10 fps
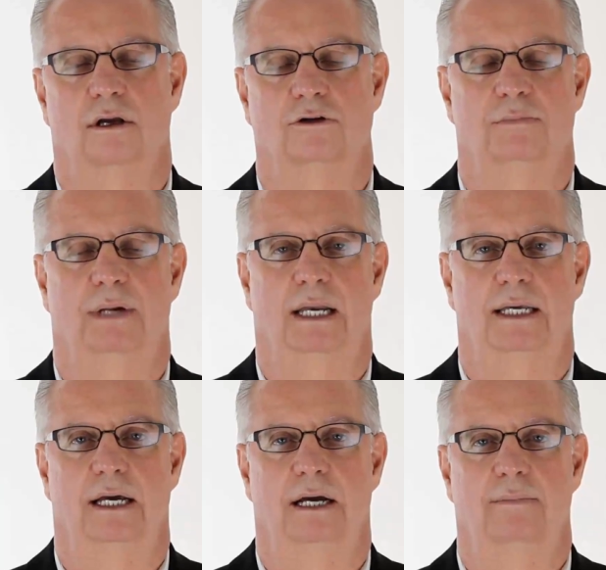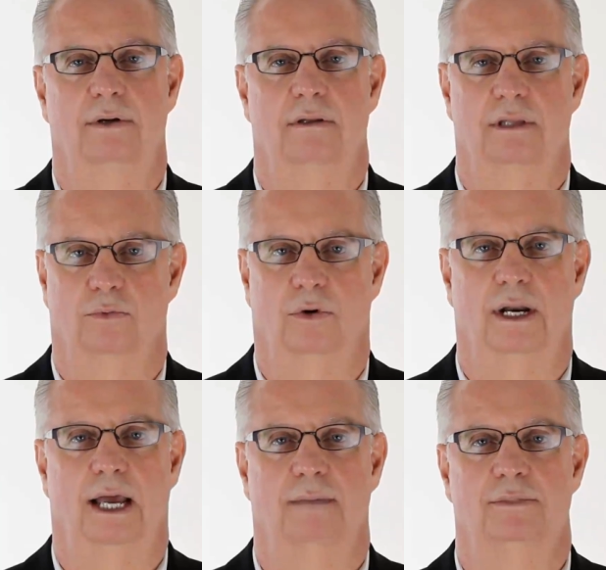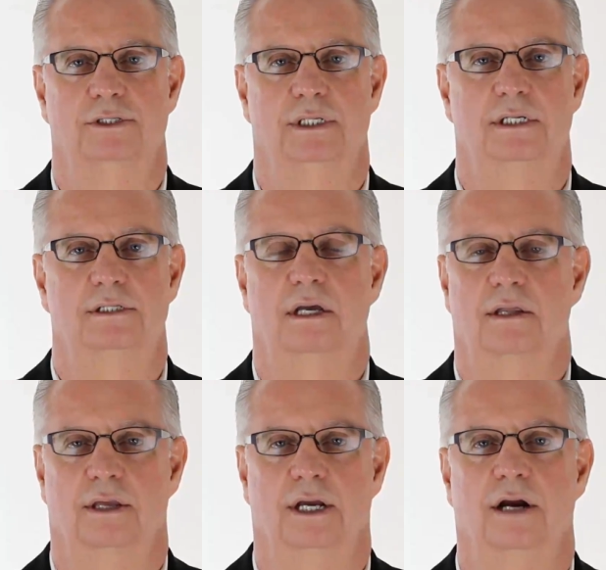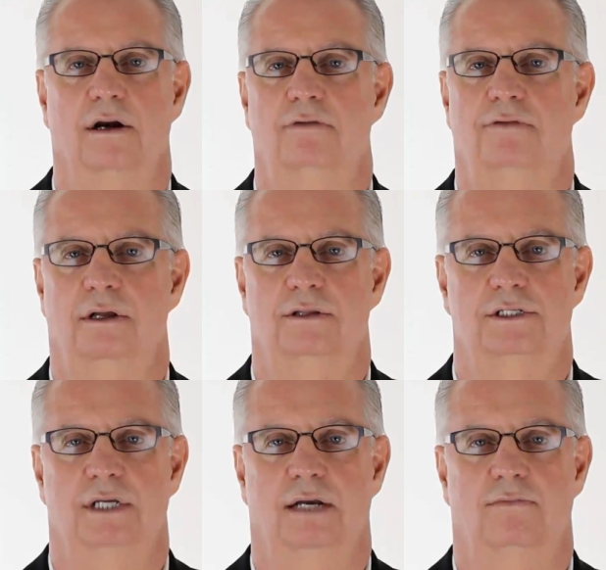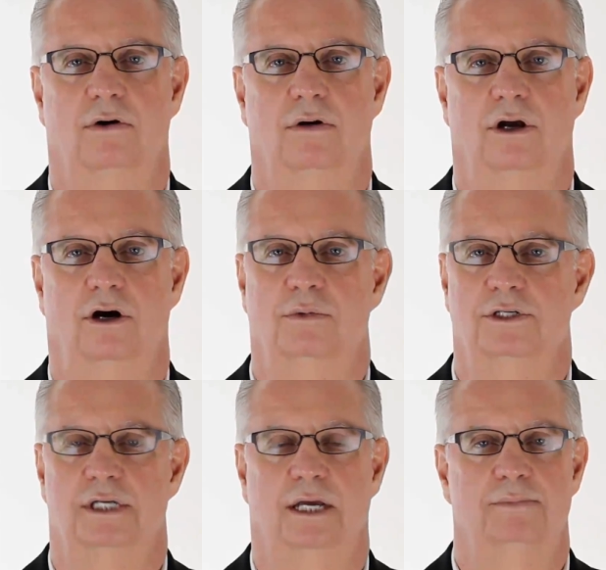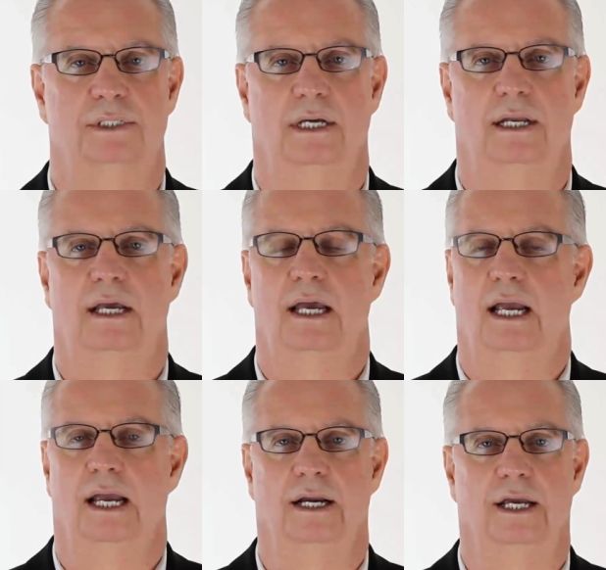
belly up, then what happens is the Guarantee Fund in the state of Oklahoma steps in and